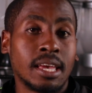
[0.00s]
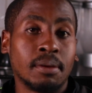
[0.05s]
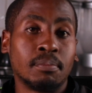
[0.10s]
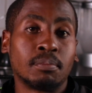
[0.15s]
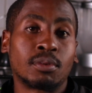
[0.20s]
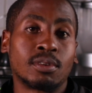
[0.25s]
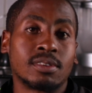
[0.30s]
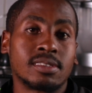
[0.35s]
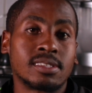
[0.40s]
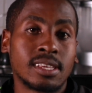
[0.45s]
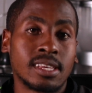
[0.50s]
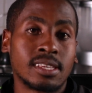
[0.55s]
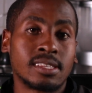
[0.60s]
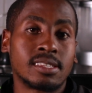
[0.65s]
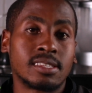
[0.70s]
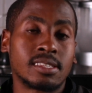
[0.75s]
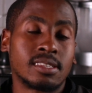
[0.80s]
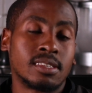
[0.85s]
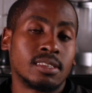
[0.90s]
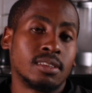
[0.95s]
the same
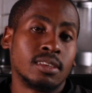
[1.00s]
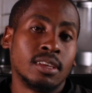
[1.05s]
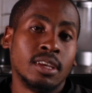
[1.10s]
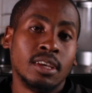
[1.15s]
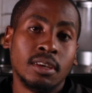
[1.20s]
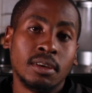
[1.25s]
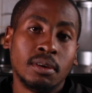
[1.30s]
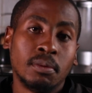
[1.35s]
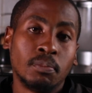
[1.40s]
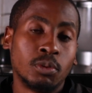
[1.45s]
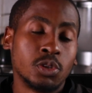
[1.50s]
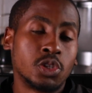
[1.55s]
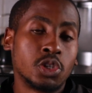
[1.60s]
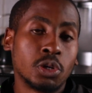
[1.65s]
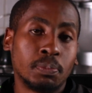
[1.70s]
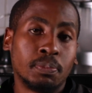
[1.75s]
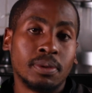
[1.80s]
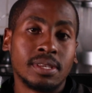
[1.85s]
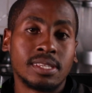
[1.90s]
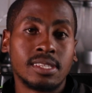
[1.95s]
process. Put
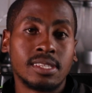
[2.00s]
your